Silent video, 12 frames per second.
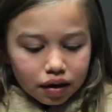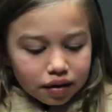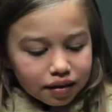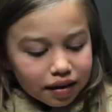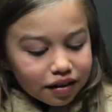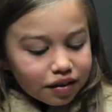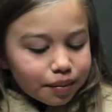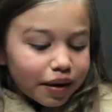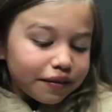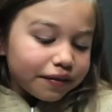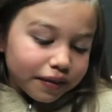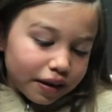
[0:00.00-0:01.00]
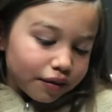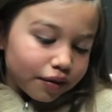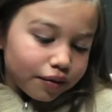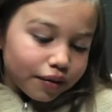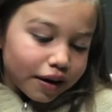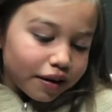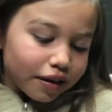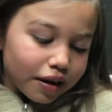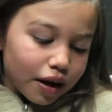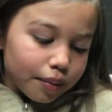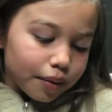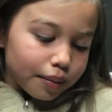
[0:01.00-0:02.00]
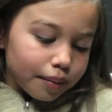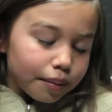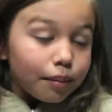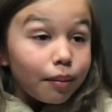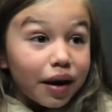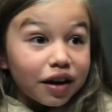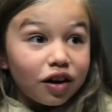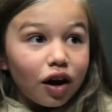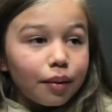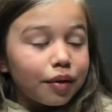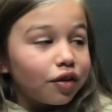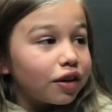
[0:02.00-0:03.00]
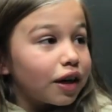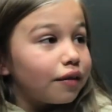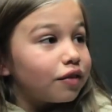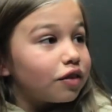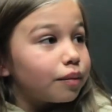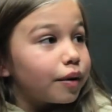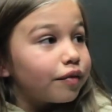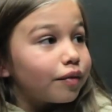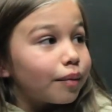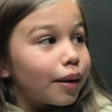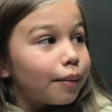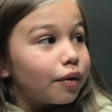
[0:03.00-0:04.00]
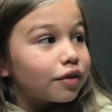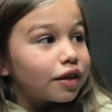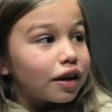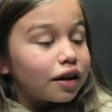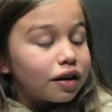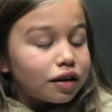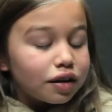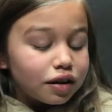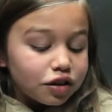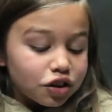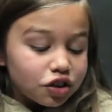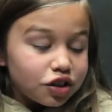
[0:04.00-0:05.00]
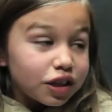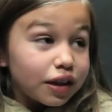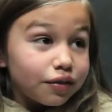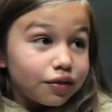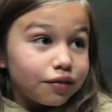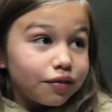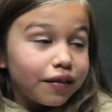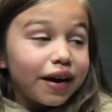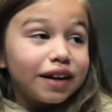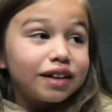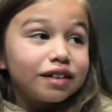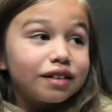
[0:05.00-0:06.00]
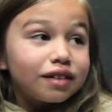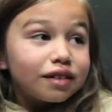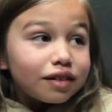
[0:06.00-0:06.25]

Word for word: This is my favorite record album. My godmother gave it to me for my birthday. She lives in France.